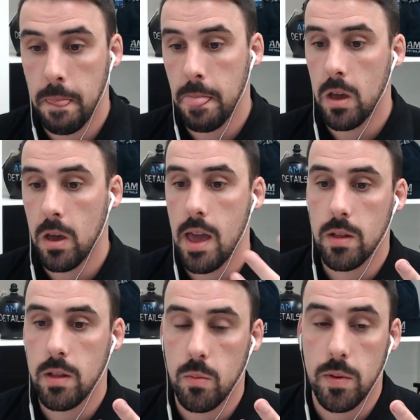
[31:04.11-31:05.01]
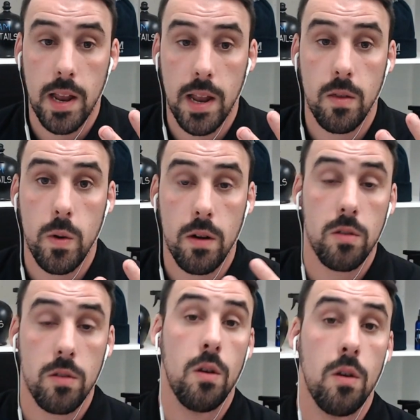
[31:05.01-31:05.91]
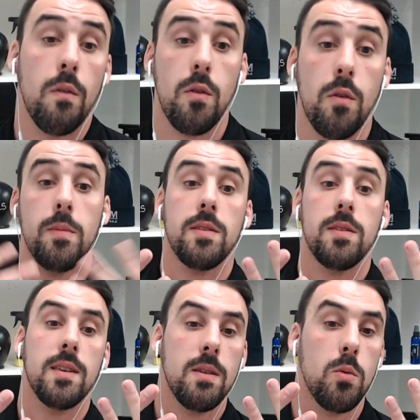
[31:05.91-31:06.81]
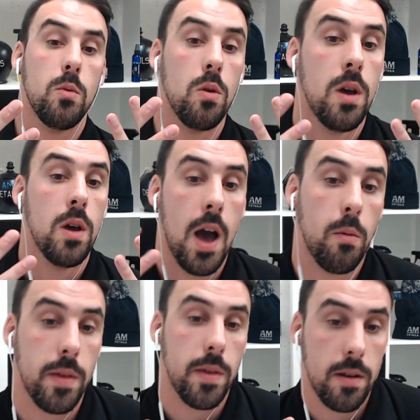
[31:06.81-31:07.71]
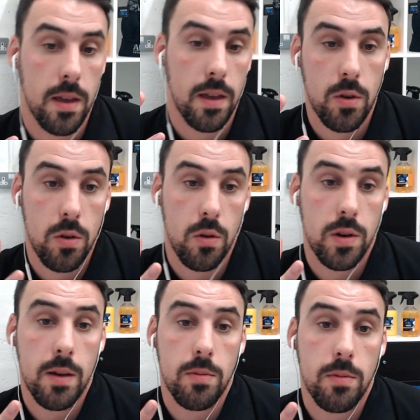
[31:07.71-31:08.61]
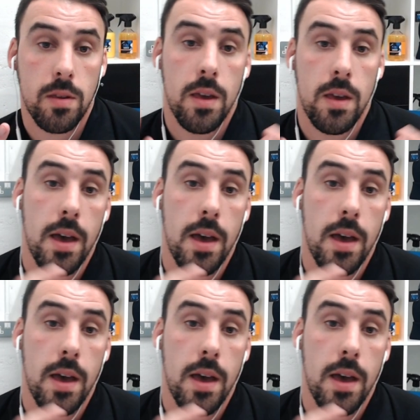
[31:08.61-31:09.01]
AMDetails will be selling their wares from this gazebo, and we'll be there to give you your tips